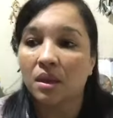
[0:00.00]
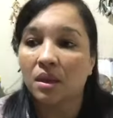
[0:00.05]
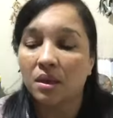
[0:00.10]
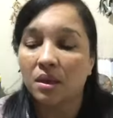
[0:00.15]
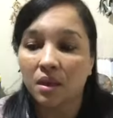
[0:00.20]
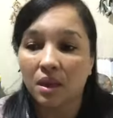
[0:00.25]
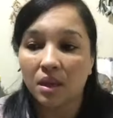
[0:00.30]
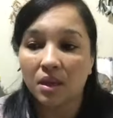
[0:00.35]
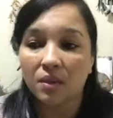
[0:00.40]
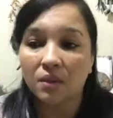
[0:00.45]

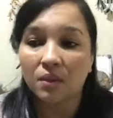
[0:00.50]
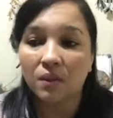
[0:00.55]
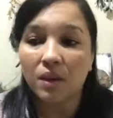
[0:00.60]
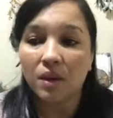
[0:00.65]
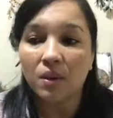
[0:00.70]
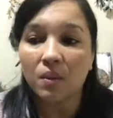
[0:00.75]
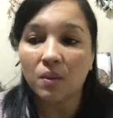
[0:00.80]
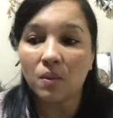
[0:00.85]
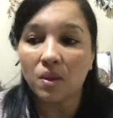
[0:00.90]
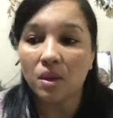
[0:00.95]
They
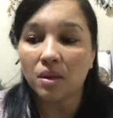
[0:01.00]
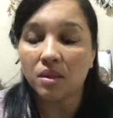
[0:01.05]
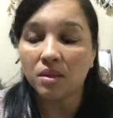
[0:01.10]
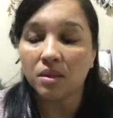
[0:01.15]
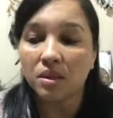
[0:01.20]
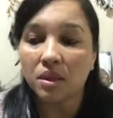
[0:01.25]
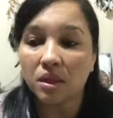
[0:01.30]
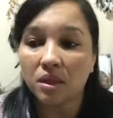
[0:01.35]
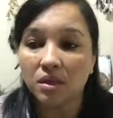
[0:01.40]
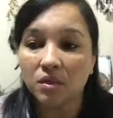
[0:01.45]
really want
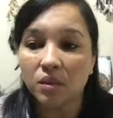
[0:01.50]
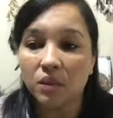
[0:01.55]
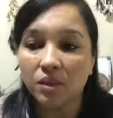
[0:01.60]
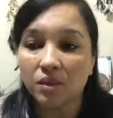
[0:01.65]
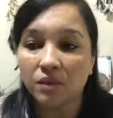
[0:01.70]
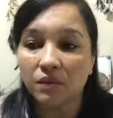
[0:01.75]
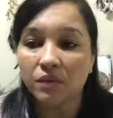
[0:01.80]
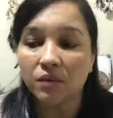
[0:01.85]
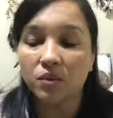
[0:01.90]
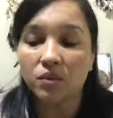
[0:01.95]
each one
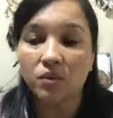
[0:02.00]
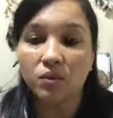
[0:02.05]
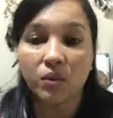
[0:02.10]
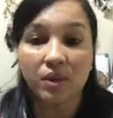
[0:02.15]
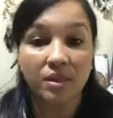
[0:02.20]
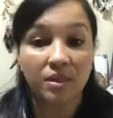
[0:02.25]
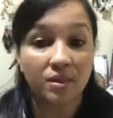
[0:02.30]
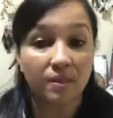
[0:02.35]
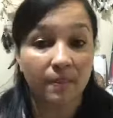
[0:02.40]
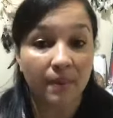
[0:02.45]
of you to
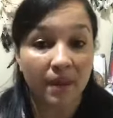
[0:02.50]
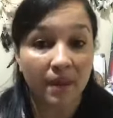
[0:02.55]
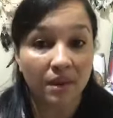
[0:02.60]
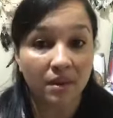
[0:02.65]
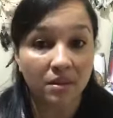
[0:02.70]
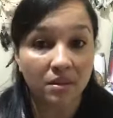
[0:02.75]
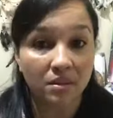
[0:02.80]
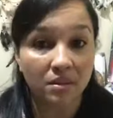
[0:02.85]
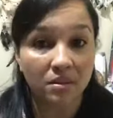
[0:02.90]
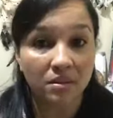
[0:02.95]

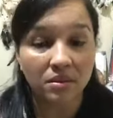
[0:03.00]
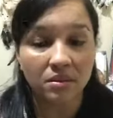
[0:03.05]
expand,